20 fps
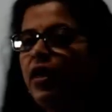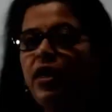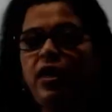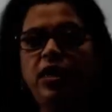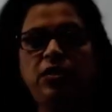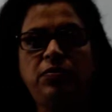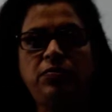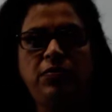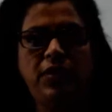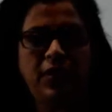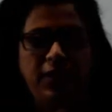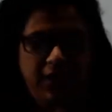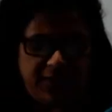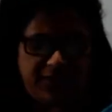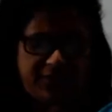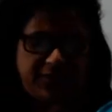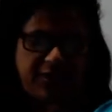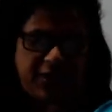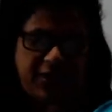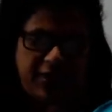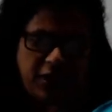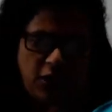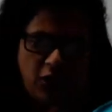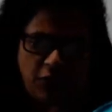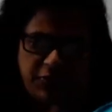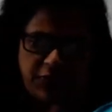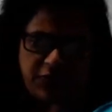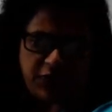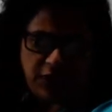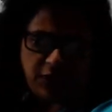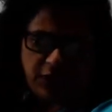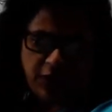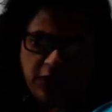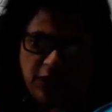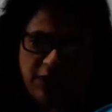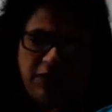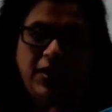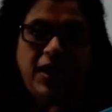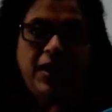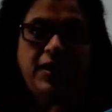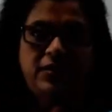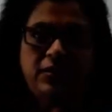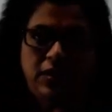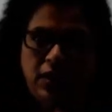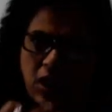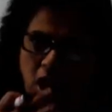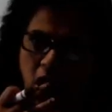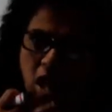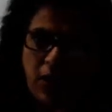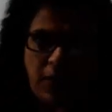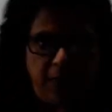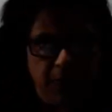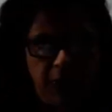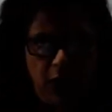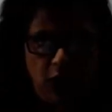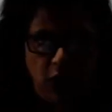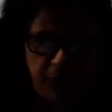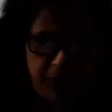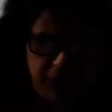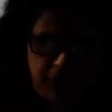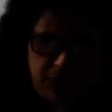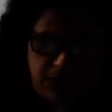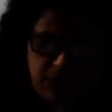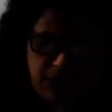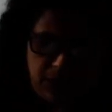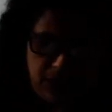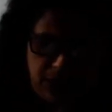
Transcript: arrangement is right option. That is the B option.